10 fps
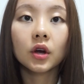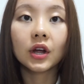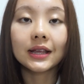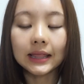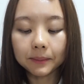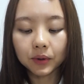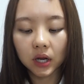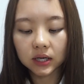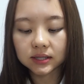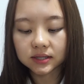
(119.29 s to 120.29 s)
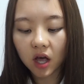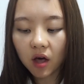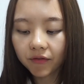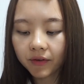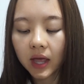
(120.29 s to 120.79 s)
Okay, lip product is
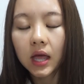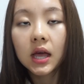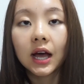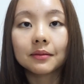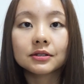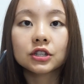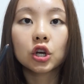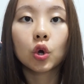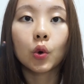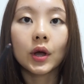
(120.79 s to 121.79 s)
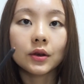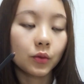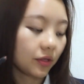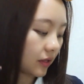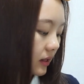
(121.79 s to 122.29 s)
off. I'm just gonna go in
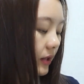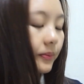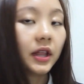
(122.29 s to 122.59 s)
with the lip